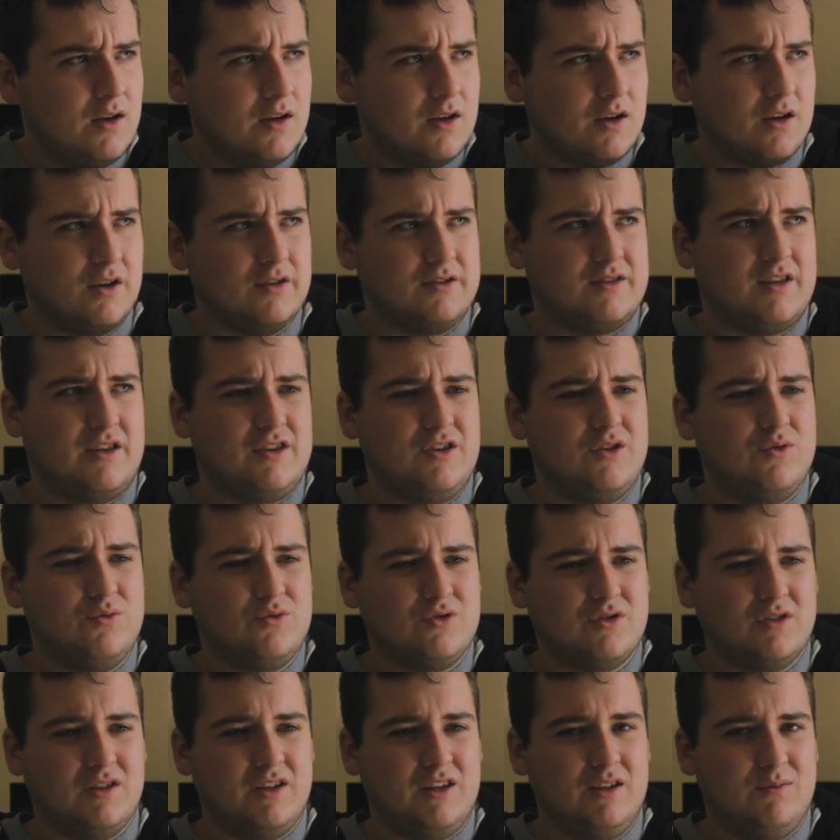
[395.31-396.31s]
because they
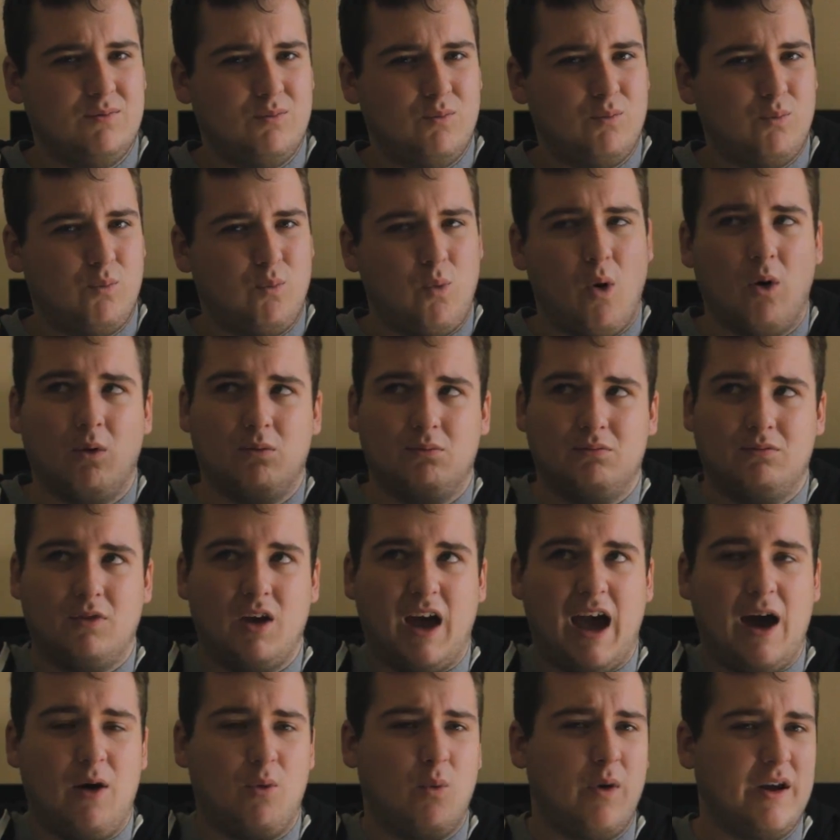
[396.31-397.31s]
usually one
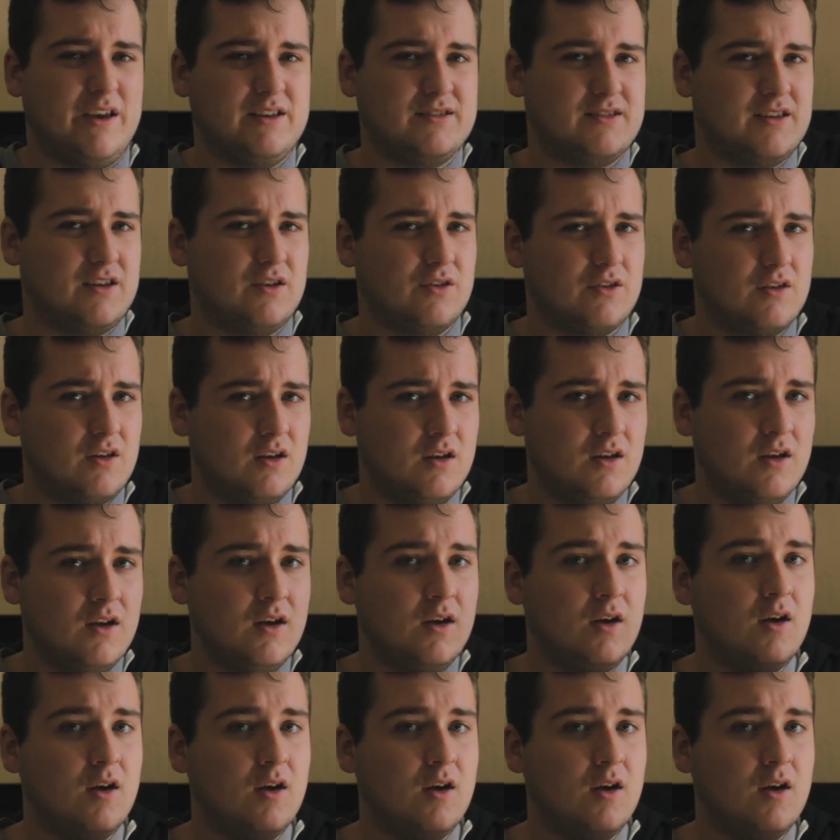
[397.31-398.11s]
outweighs the other.